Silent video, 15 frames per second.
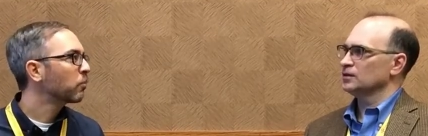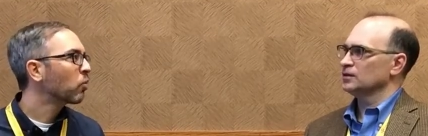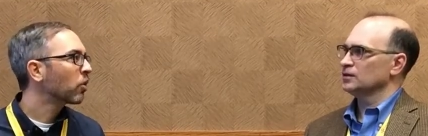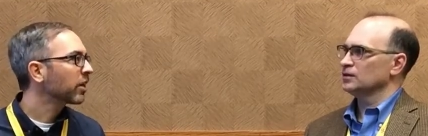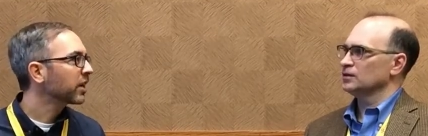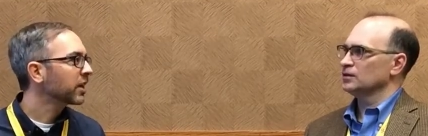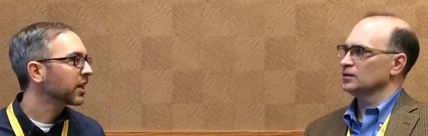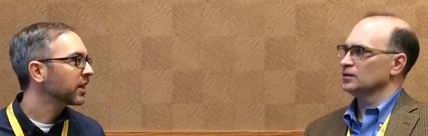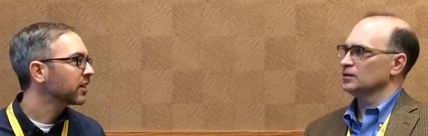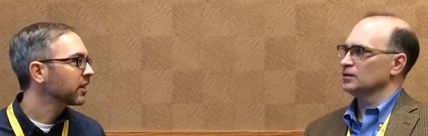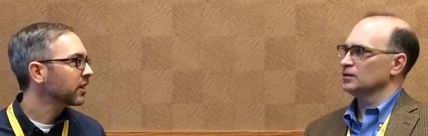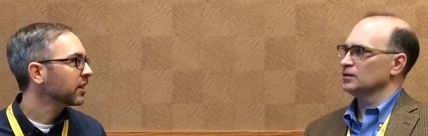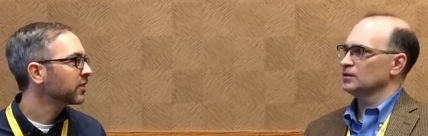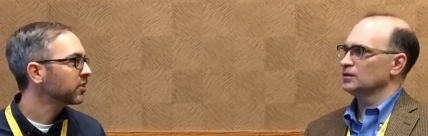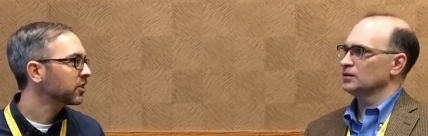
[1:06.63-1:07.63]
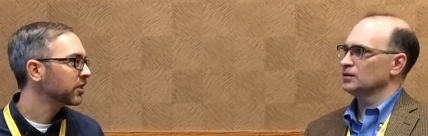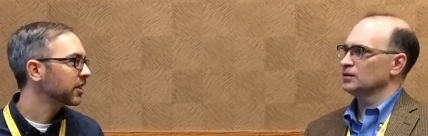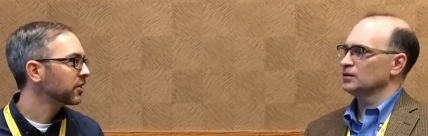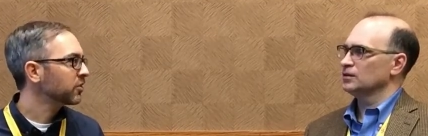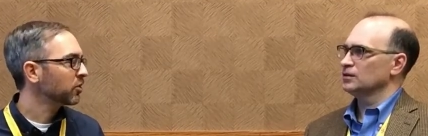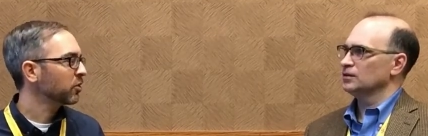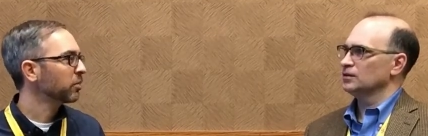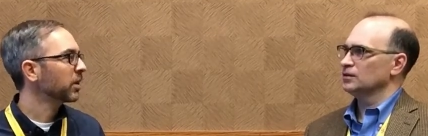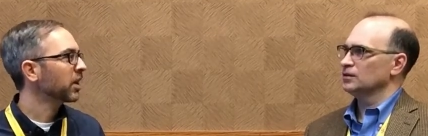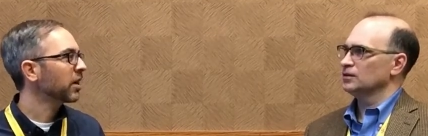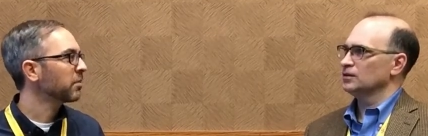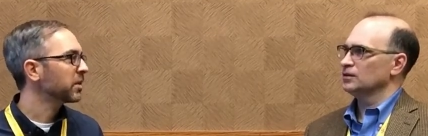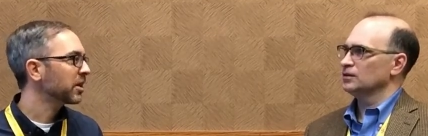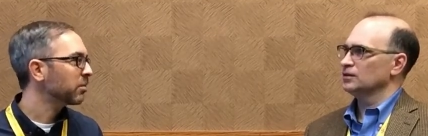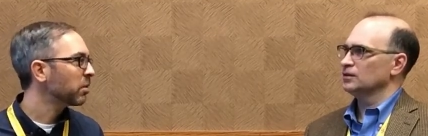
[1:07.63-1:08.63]
Speaker 1: working at the legislature or
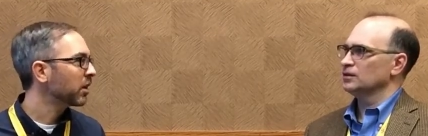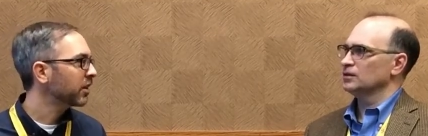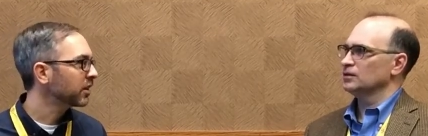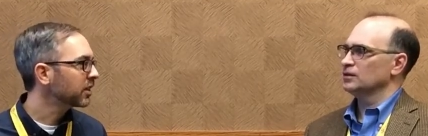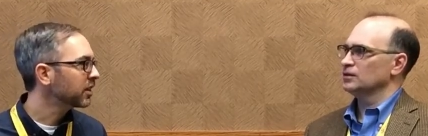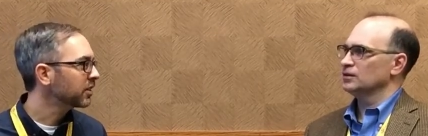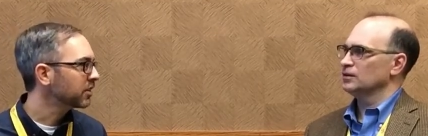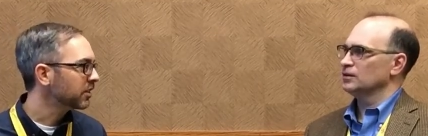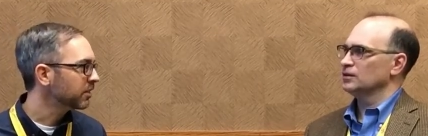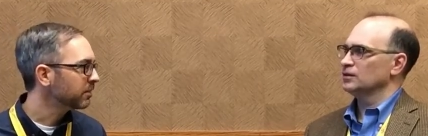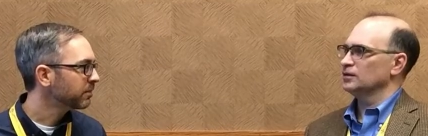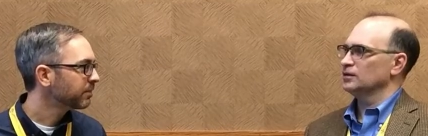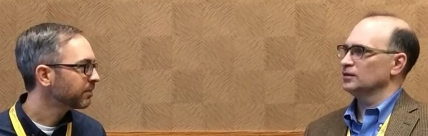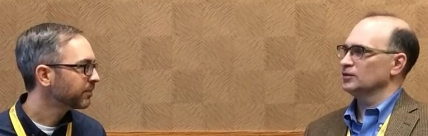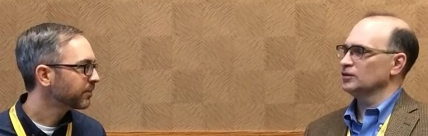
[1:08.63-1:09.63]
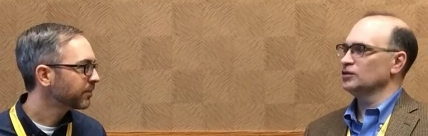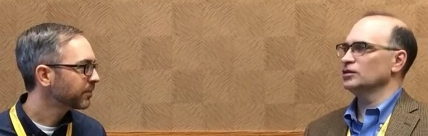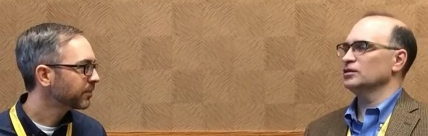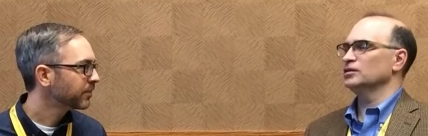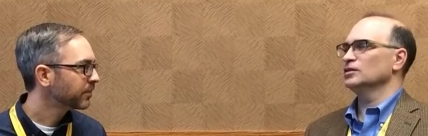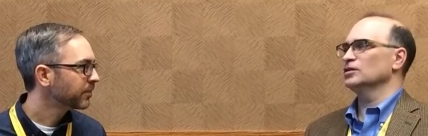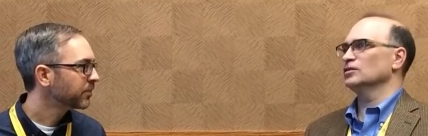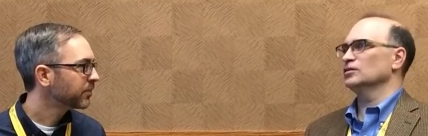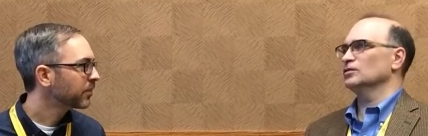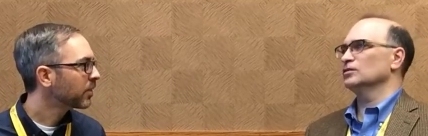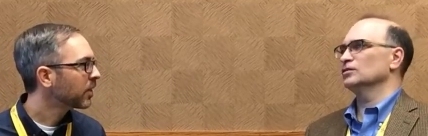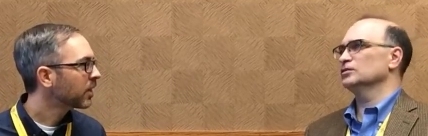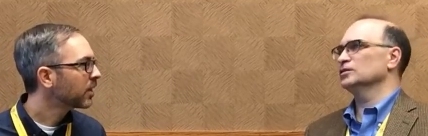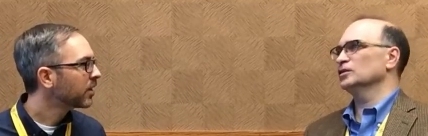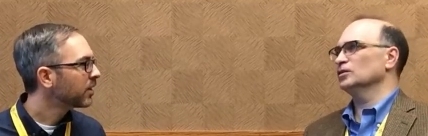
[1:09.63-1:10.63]
becoming a politician.
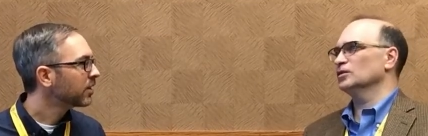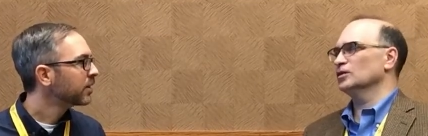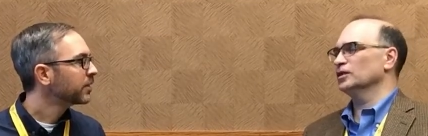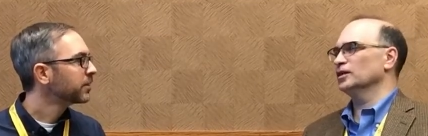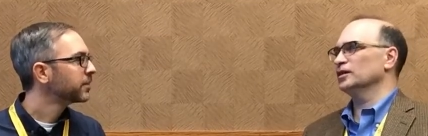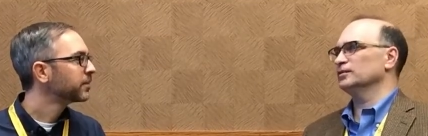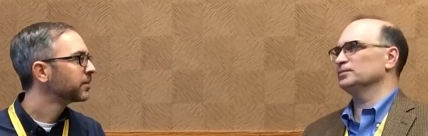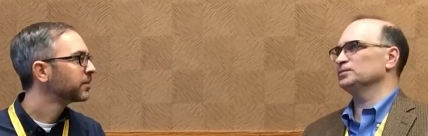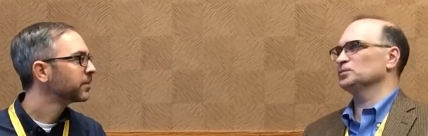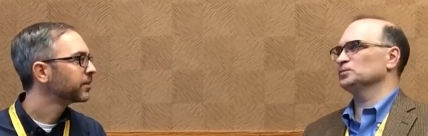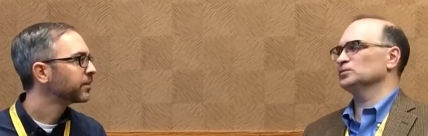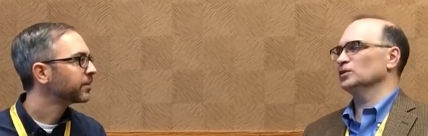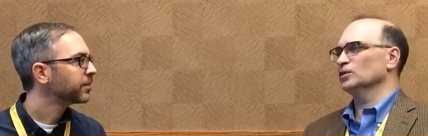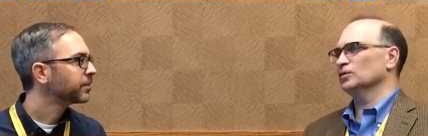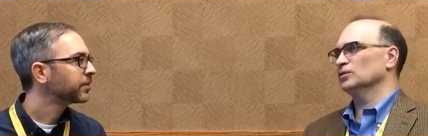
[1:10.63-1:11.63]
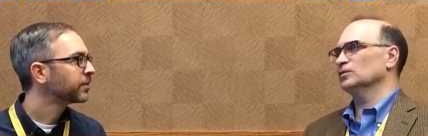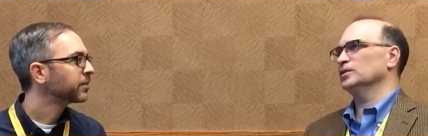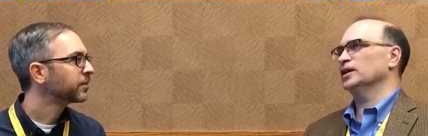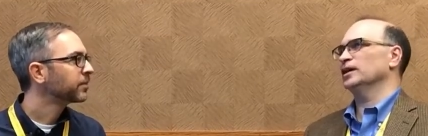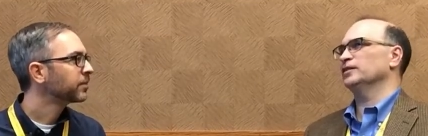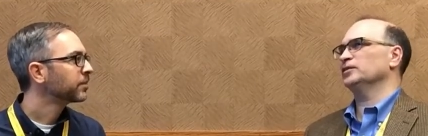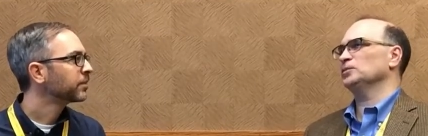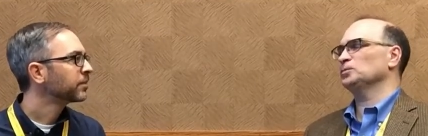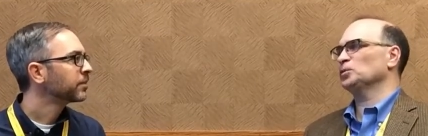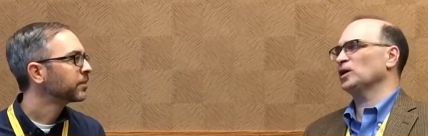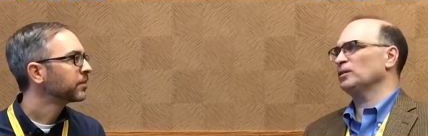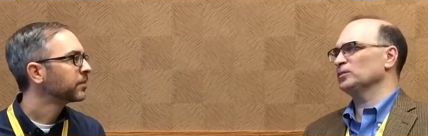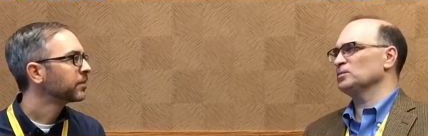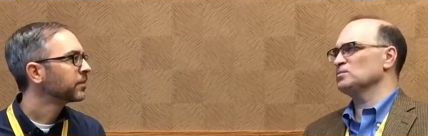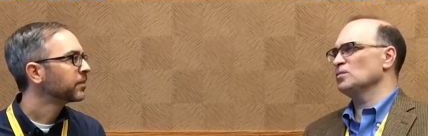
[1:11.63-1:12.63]
No, no, and it,
Speaker 2: no. And I think
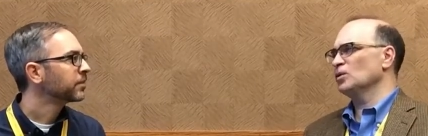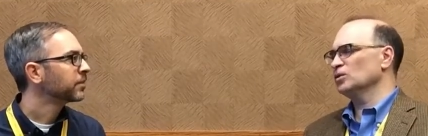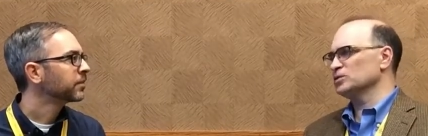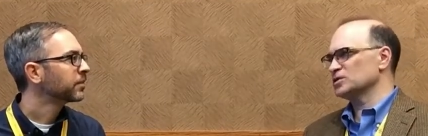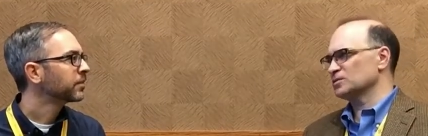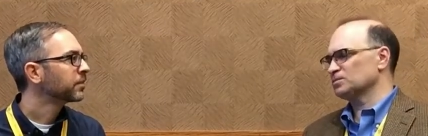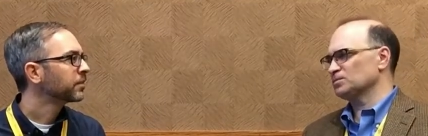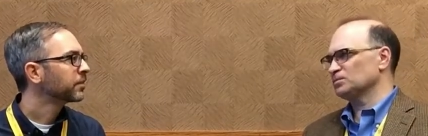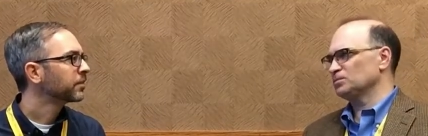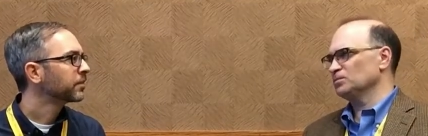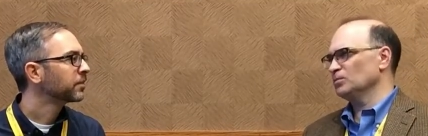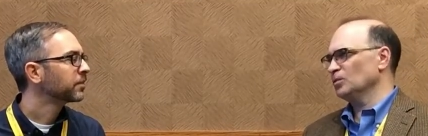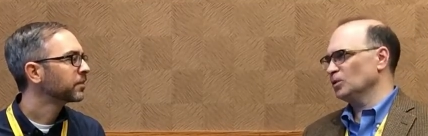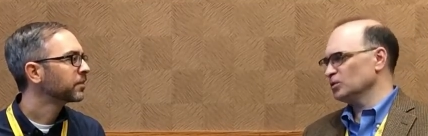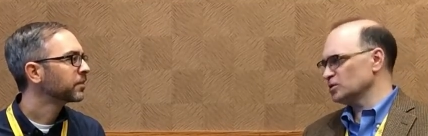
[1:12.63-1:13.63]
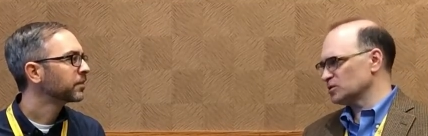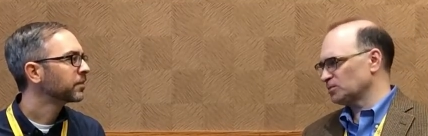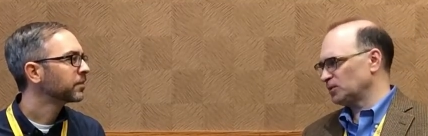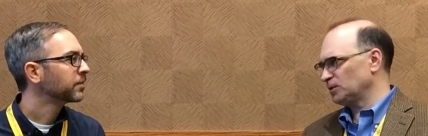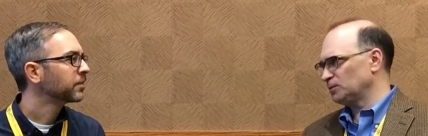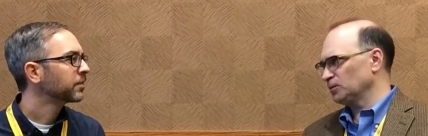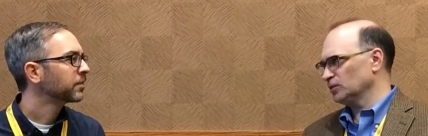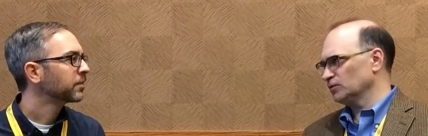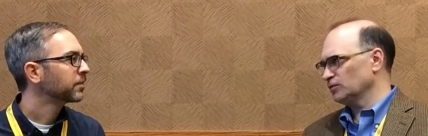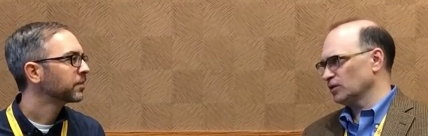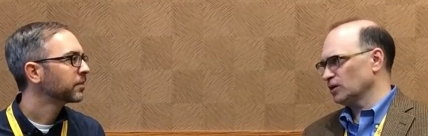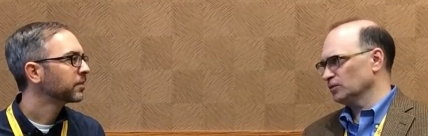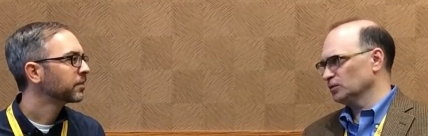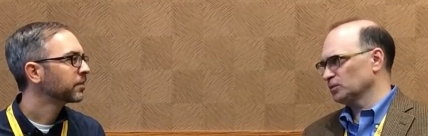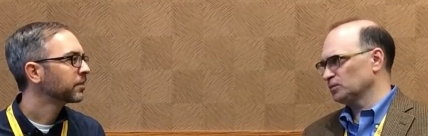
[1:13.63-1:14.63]
probably most most people
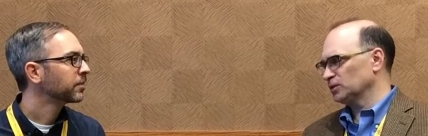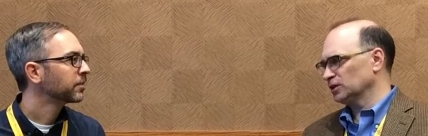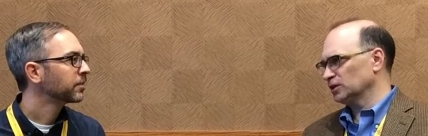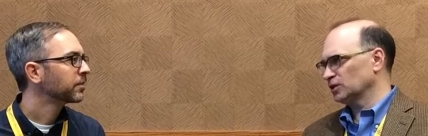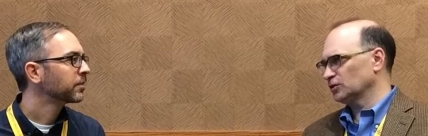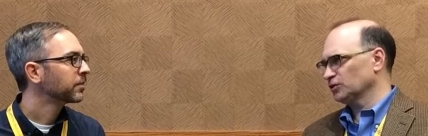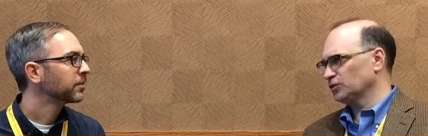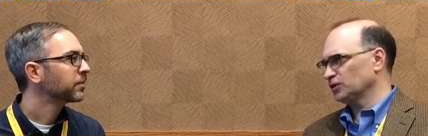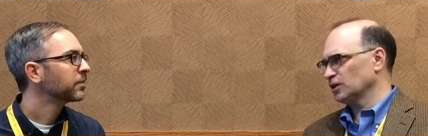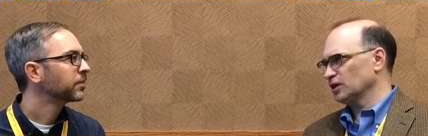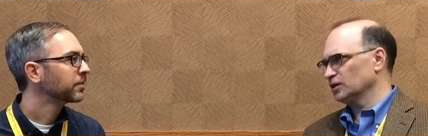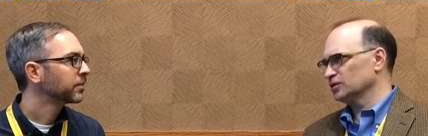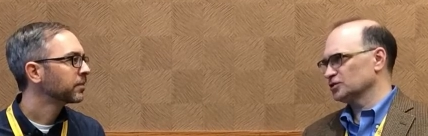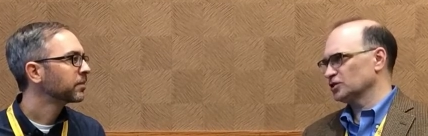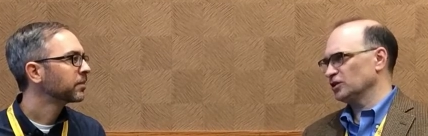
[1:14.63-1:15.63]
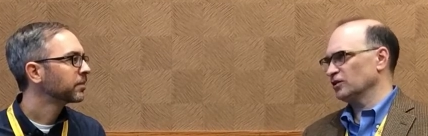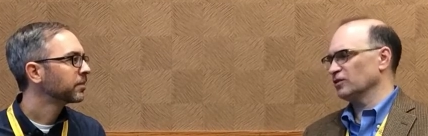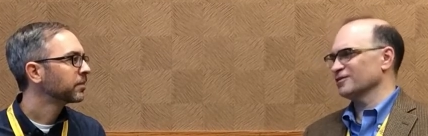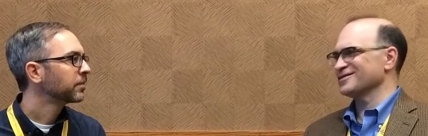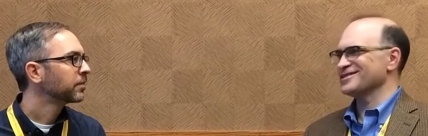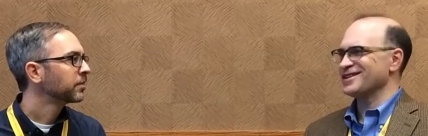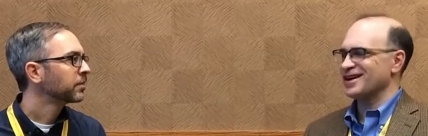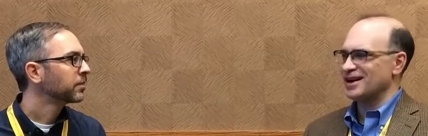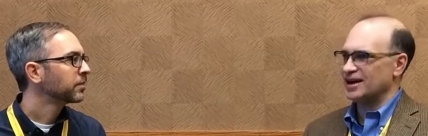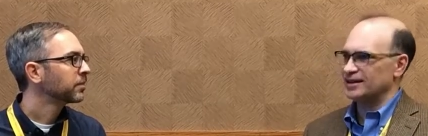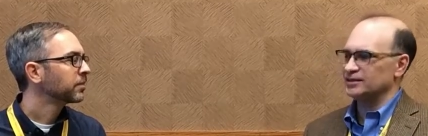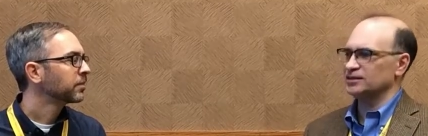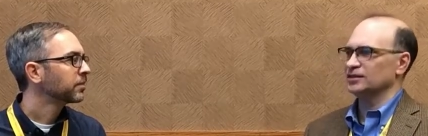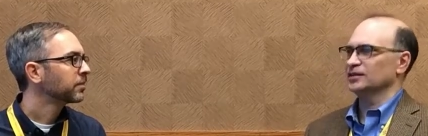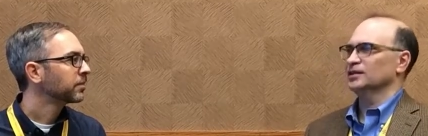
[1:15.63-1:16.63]
involved with political theology are
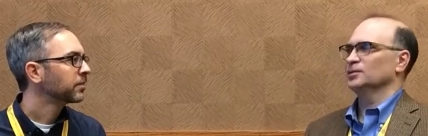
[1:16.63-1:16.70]
not